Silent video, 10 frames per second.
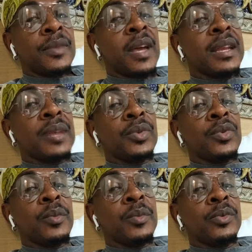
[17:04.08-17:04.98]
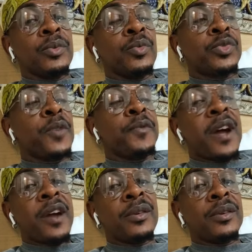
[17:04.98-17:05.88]
that we know so
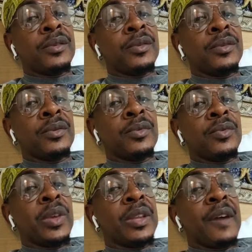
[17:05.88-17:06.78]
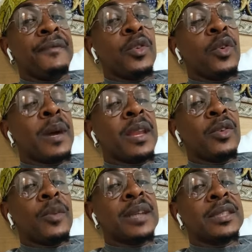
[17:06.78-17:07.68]
far, we have nobody come
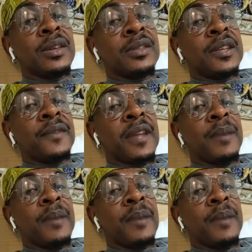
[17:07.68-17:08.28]
and see a thief then.